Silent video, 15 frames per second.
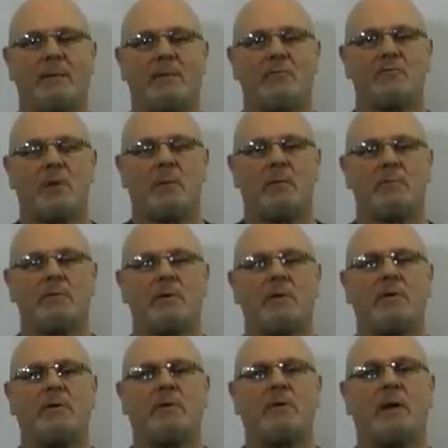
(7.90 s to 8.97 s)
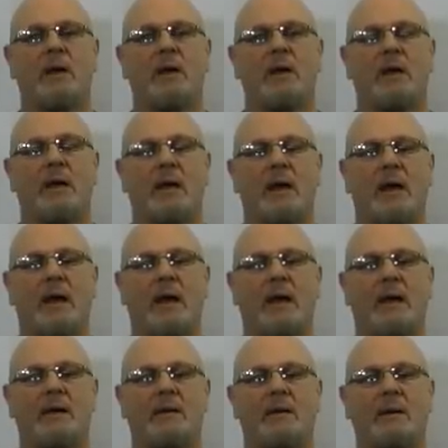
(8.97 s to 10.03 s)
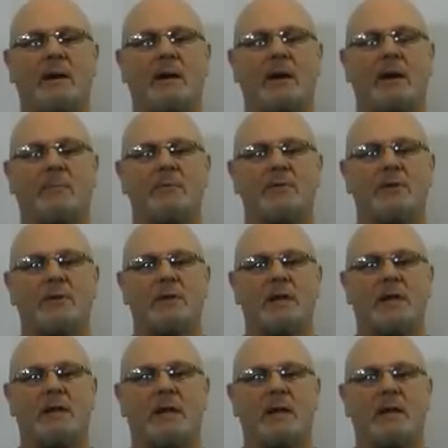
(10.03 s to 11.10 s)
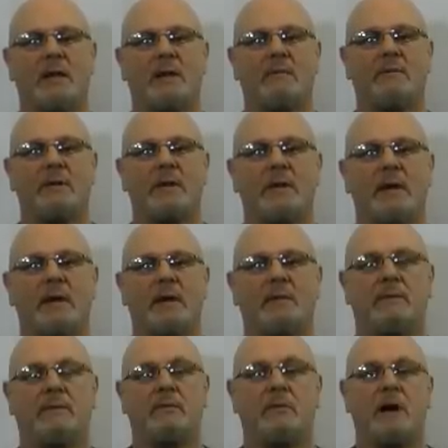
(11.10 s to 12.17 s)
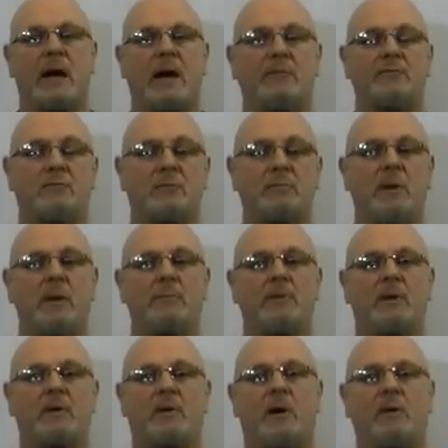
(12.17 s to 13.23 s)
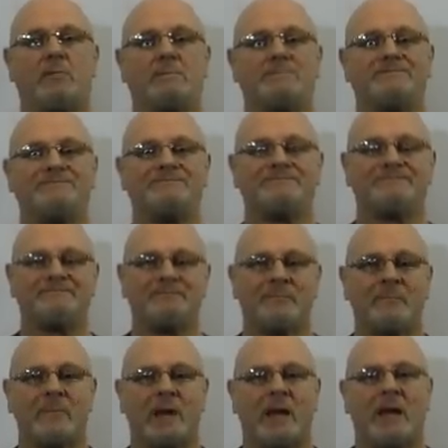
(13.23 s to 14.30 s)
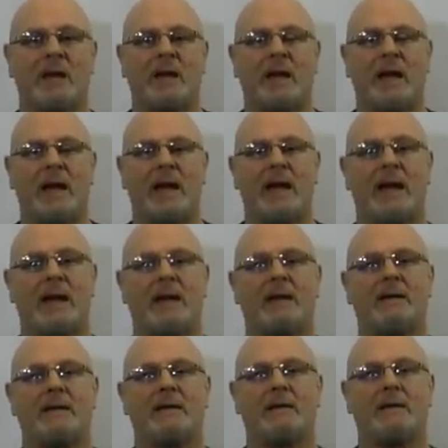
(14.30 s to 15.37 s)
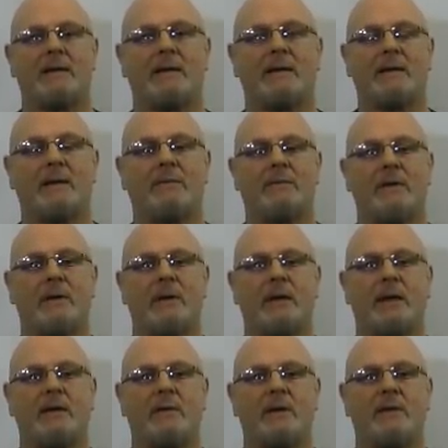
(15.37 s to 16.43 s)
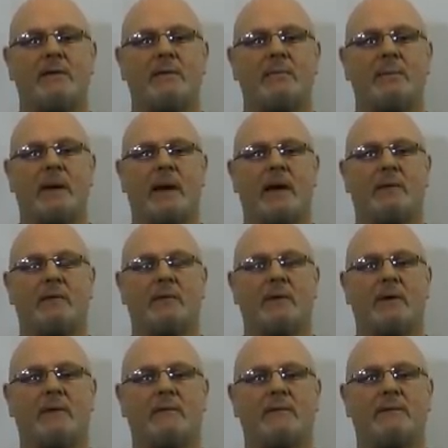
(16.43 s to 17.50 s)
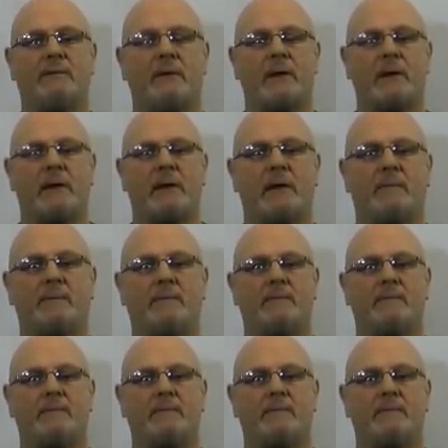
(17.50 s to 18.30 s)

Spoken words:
name is Robert Bruce, and I'm shooting another video for astralbob.com. And this video is about fear